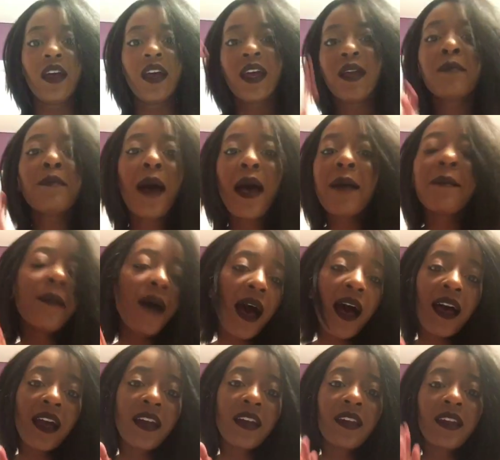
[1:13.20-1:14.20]
In my
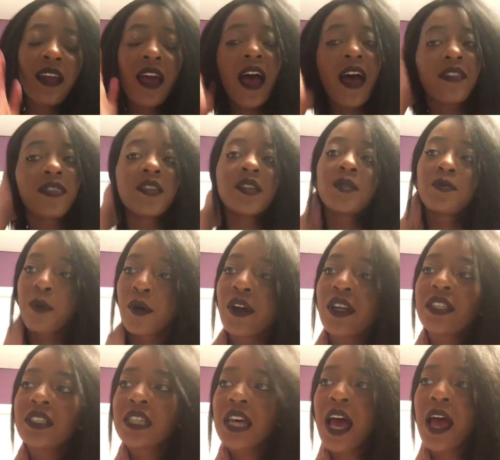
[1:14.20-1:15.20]
mind, at this
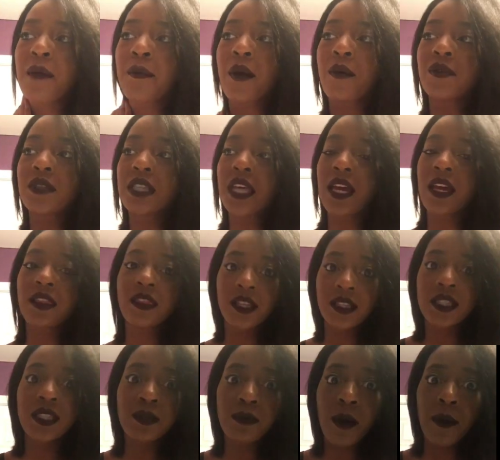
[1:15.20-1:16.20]
point in time, I was like,
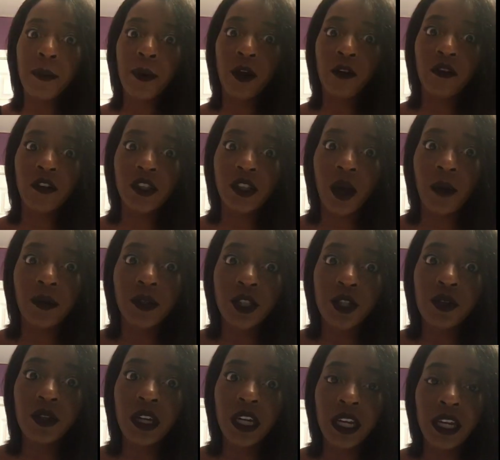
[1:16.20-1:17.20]
this is my perfect
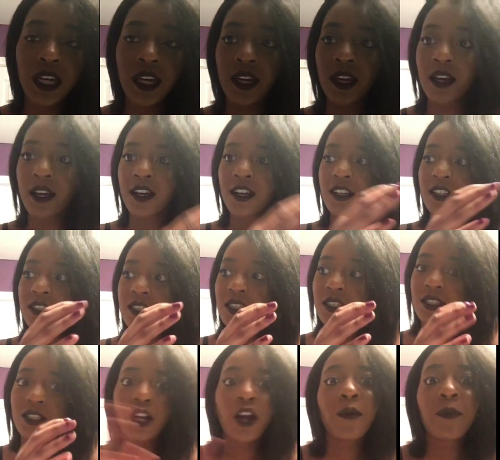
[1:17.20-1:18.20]
opportunity
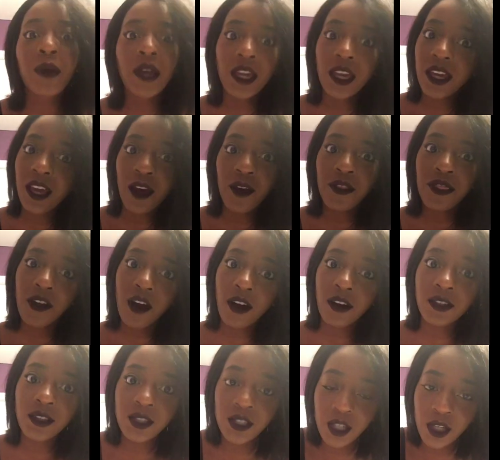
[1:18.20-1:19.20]
to start picking out
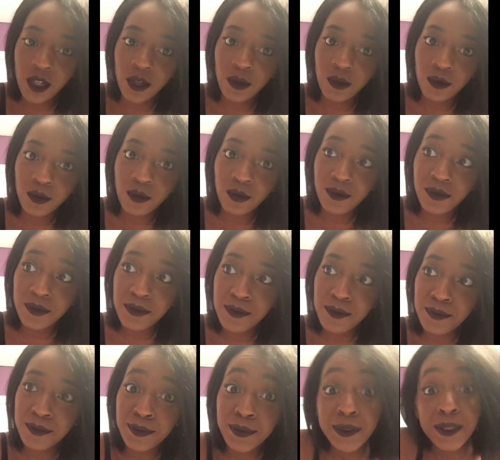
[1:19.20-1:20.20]
thongs too.
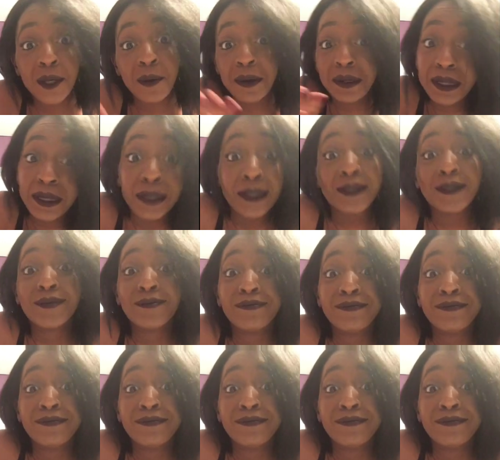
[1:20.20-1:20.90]
So I did.